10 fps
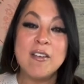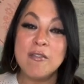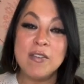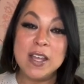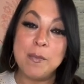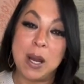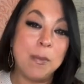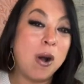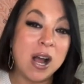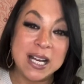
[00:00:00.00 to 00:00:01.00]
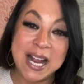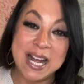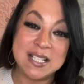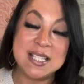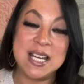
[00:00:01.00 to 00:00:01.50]
via my
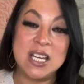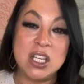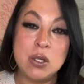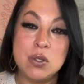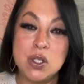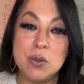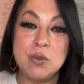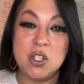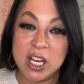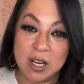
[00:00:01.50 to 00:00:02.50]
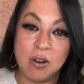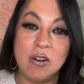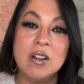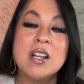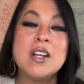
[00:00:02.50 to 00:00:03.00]
podcast and YouTube channel,